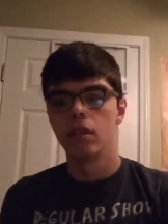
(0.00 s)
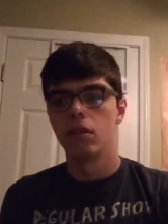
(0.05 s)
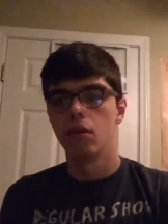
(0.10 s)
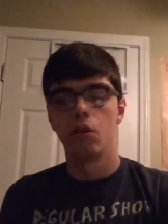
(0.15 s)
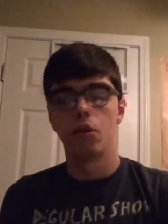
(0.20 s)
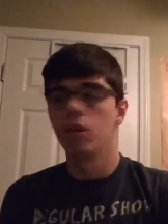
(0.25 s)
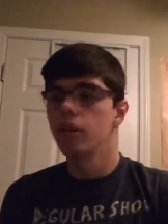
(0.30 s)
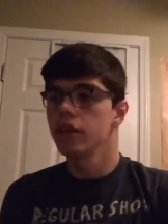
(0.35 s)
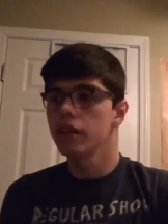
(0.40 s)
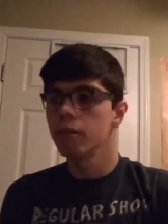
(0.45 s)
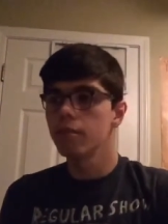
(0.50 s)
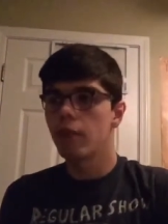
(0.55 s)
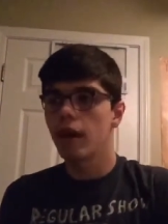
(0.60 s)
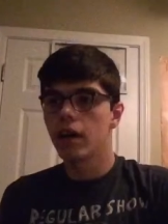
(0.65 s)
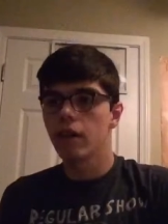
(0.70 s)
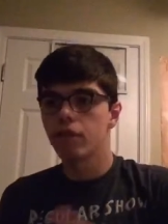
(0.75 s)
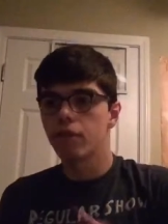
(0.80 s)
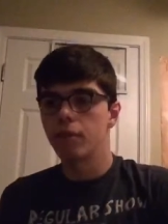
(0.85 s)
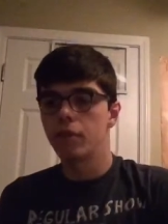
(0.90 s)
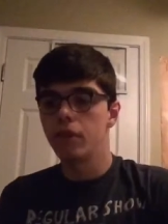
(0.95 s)
Or you can
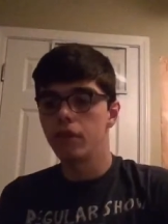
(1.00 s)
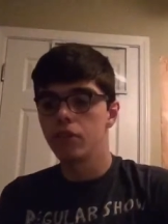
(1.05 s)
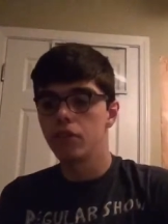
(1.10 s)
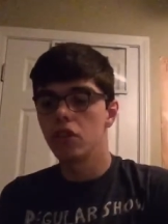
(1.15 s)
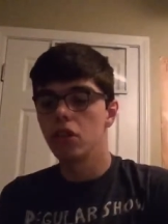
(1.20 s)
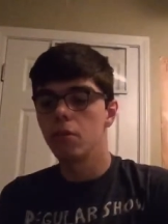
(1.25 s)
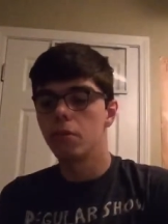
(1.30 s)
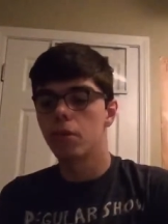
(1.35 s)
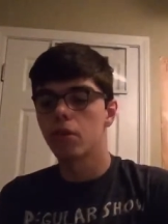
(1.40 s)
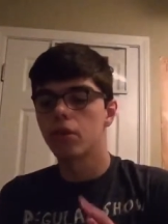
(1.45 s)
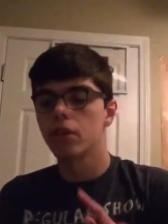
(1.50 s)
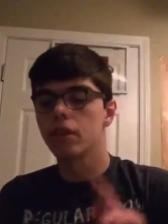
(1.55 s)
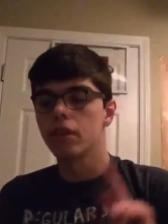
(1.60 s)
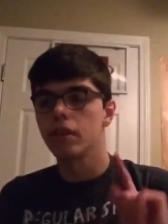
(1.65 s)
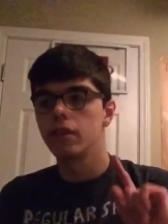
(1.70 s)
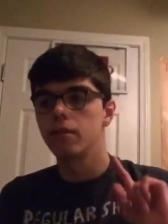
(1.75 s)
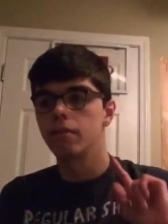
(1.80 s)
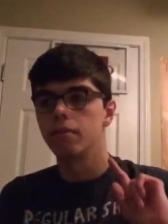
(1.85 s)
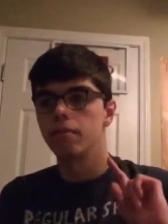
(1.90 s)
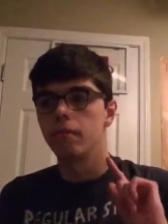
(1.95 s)
buy it from YouTube, or you
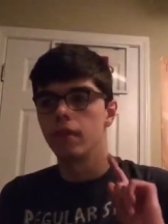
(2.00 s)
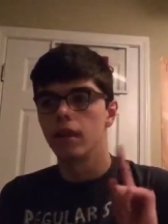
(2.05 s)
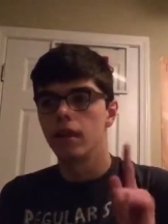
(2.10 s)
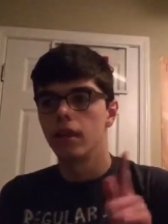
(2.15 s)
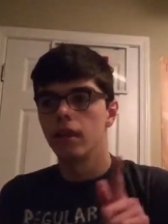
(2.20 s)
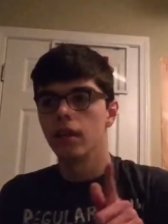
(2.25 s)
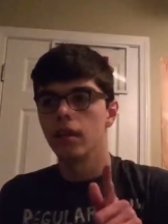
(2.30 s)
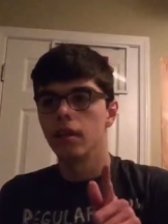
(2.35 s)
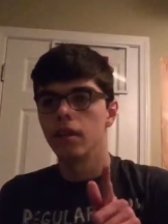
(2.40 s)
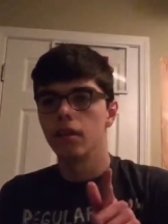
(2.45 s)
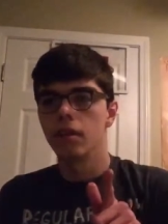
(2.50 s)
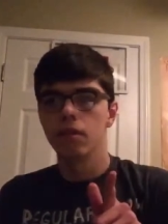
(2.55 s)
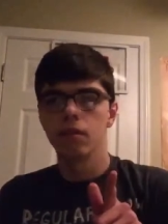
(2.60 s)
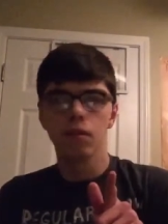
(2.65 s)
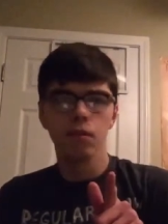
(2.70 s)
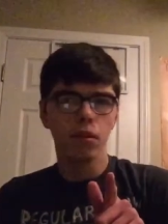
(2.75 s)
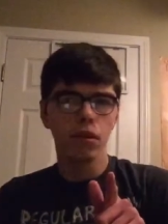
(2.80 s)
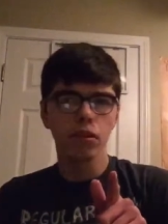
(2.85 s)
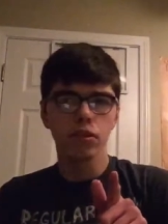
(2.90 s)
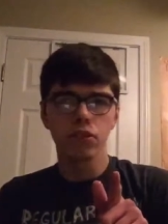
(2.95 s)
can...
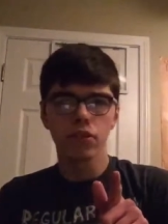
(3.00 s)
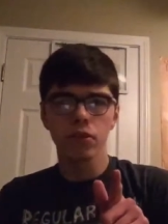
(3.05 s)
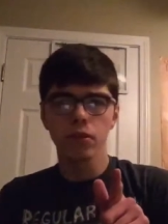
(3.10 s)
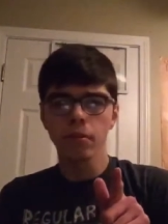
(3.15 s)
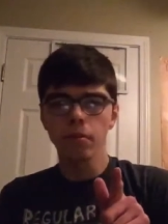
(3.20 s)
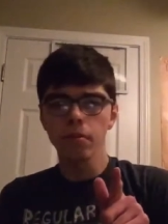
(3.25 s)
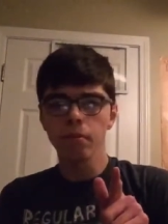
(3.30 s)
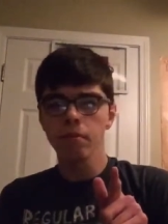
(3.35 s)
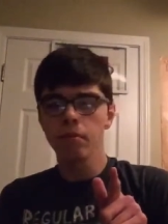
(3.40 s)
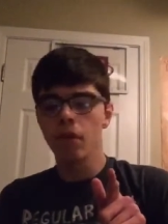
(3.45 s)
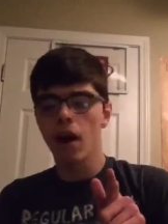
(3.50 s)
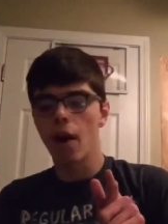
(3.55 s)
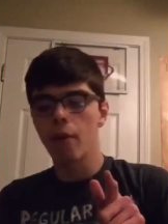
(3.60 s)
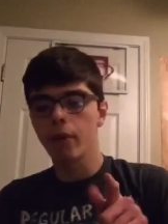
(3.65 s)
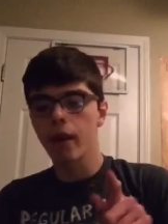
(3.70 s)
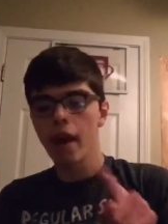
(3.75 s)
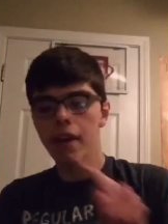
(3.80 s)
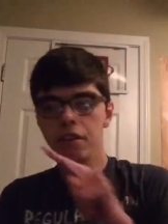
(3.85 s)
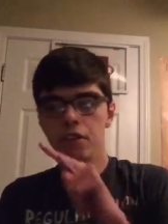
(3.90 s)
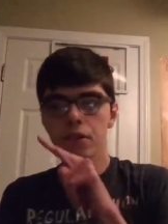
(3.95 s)
When
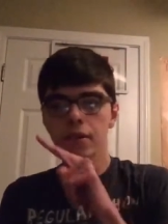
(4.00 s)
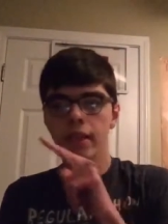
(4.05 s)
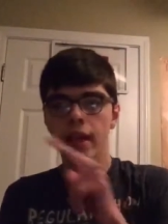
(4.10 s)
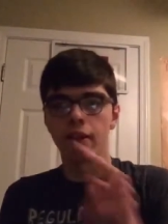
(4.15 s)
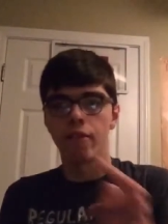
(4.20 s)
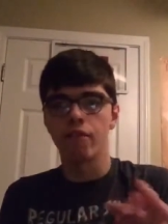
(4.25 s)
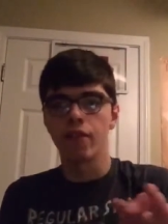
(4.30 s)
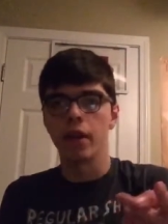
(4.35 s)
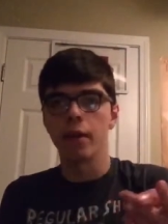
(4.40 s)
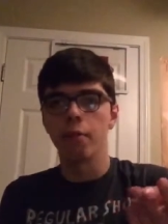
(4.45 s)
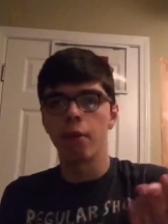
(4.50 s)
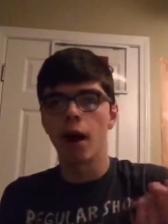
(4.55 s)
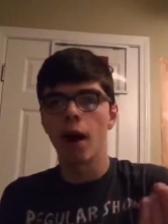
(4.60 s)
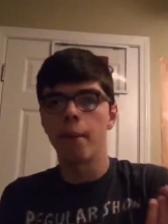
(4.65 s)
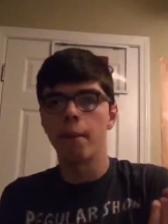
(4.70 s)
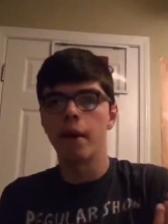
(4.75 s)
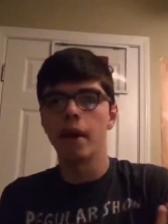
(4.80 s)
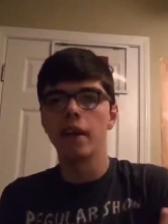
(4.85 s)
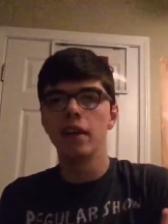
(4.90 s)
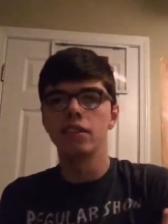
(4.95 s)
I joined that fan
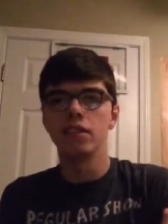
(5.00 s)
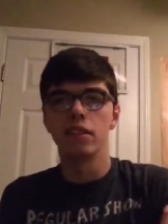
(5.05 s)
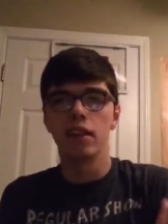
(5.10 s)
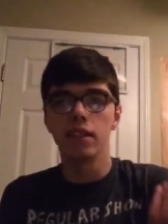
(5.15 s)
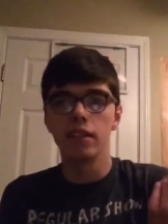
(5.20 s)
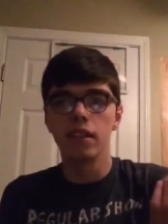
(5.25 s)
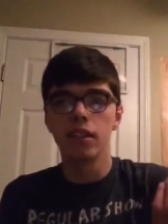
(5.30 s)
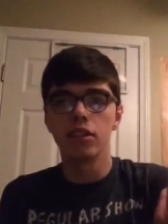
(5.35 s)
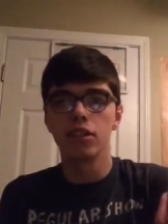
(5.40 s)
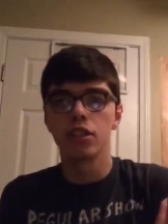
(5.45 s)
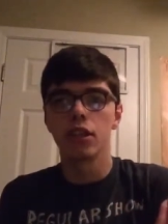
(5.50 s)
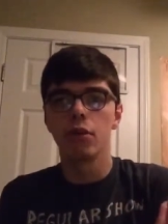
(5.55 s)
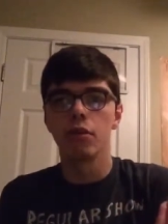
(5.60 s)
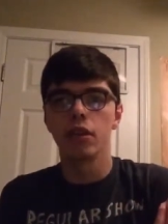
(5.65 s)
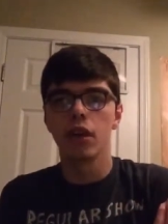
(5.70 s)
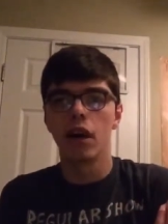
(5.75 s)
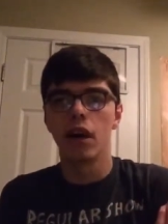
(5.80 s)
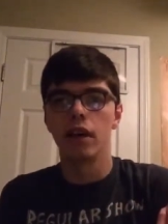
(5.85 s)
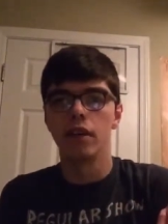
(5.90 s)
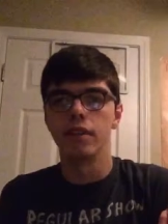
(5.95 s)
pop page, it did show
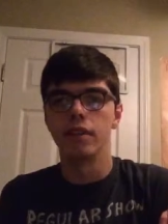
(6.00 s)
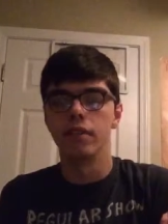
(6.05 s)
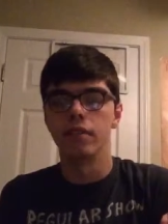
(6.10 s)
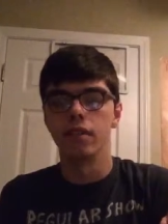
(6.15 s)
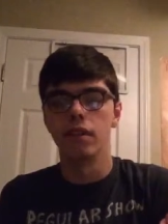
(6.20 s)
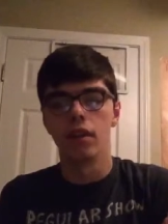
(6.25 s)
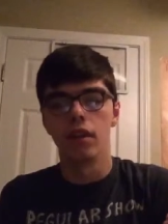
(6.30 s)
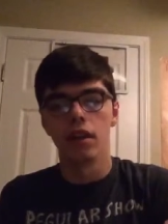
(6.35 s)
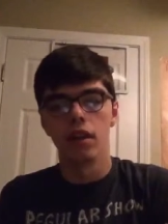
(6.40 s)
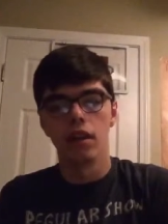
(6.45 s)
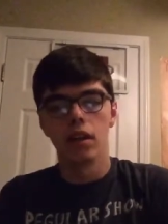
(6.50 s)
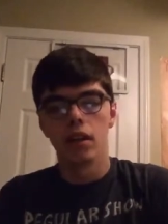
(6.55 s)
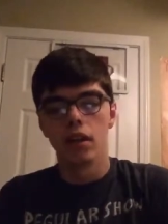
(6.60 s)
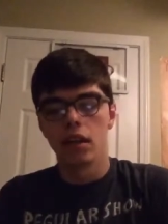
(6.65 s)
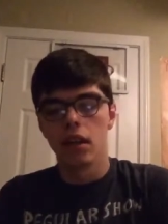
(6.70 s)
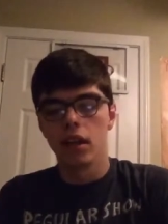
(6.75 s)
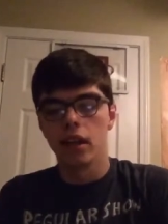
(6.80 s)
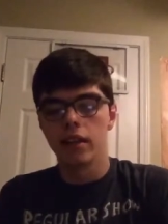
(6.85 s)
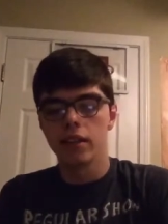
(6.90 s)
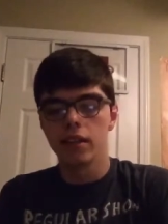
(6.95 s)
it on...
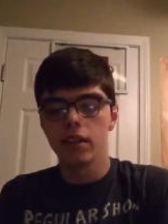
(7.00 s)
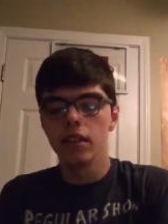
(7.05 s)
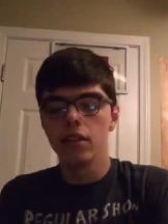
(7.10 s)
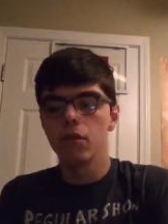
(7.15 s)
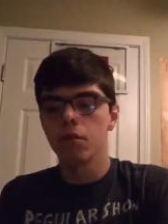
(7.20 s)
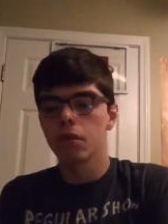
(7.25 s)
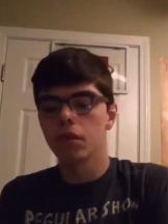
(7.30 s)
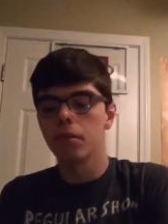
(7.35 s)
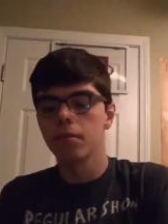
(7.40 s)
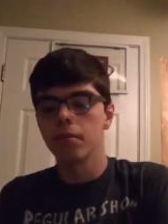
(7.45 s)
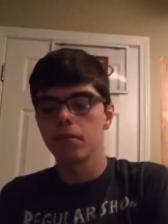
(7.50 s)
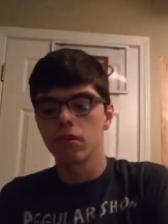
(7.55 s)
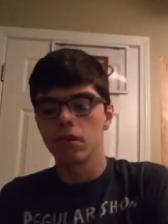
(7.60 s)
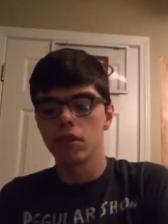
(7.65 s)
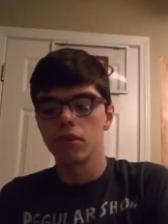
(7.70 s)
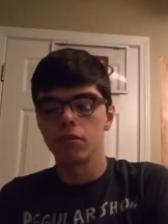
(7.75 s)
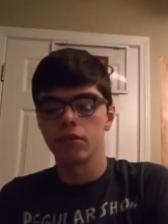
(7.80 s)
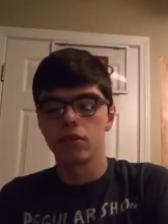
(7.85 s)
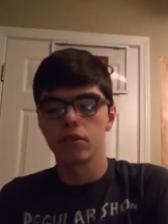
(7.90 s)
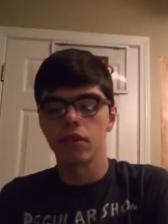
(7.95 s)
It did
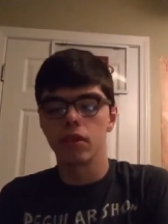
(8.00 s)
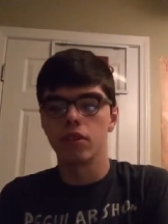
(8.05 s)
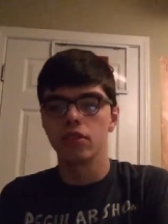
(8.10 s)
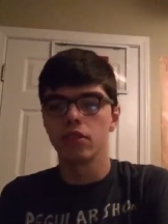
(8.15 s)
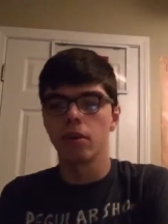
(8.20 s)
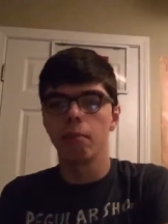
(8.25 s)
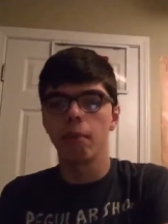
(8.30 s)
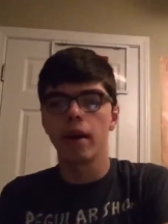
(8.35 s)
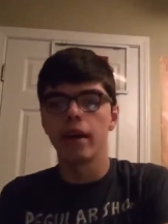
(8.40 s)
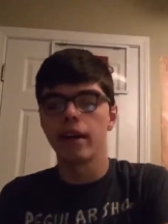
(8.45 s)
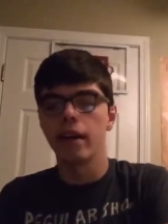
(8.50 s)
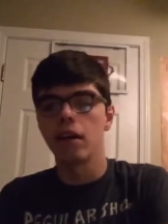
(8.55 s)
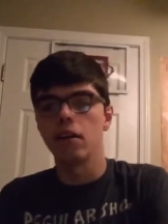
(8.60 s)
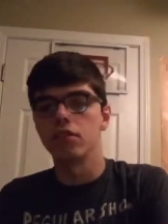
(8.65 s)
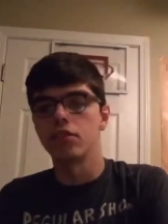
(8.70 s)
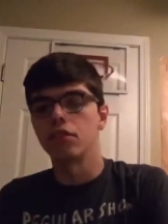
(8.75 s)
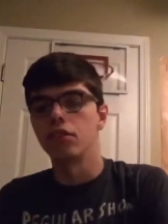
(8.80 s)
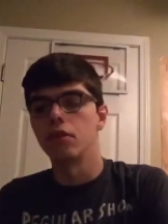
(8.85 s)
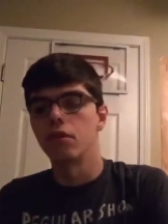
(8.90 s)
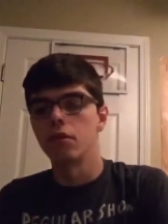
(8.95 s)
when somebody
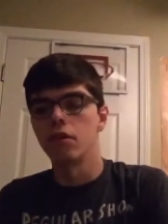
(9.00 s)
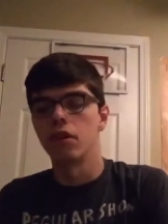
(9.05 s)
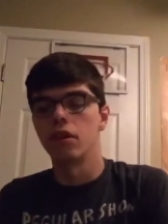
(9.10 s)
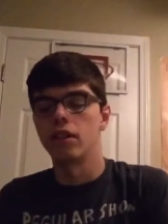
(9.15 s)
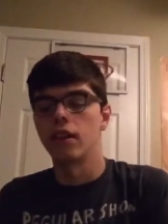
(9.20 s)
else who